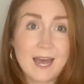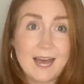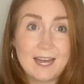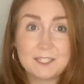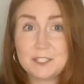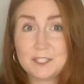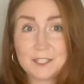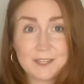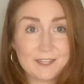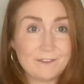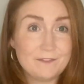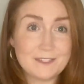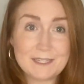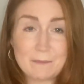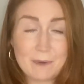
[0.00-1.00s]
And the
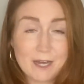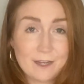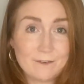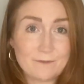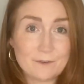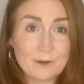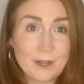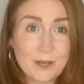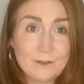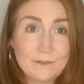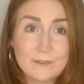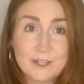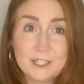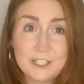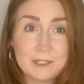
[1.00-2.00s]
visit might have run
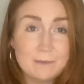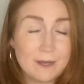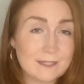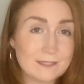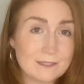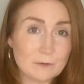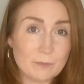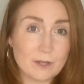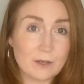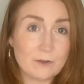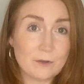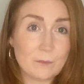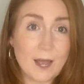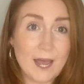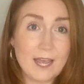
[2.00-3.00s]
over. She might be on
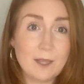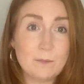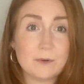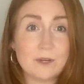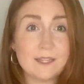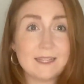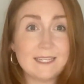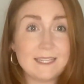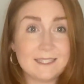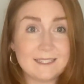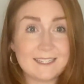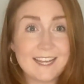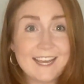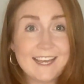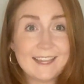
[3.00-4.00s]
her way, but at
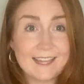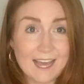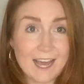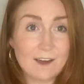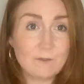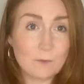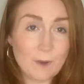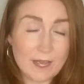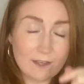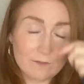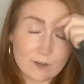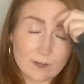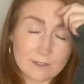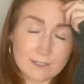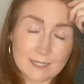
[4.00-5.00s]
least they have a way of
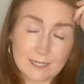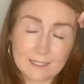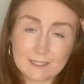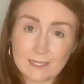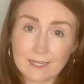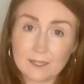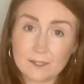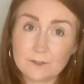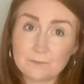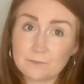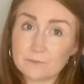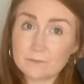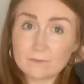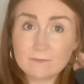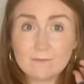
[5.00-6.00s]
contacting
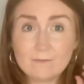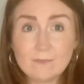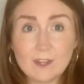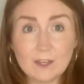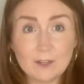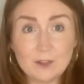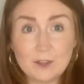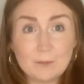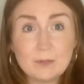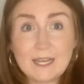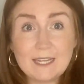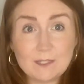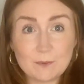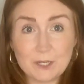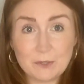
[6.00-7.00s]
the
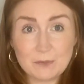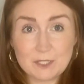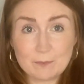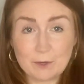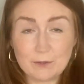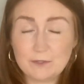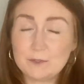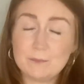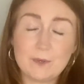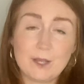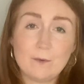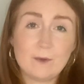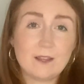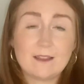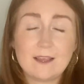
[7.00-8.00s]
place where you were supposed to be,
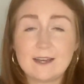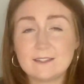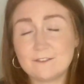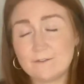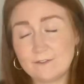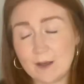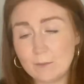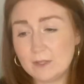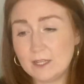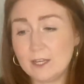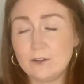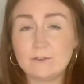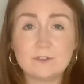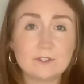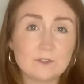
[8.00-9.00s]
whether that is a family
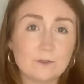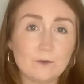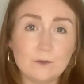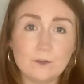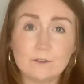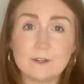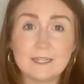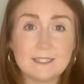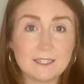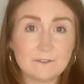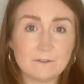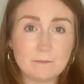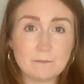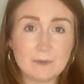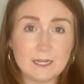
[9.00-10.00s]
or a school or a
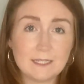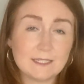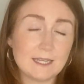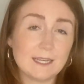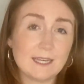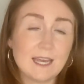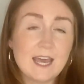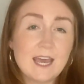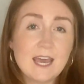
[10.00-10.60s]
different meeting.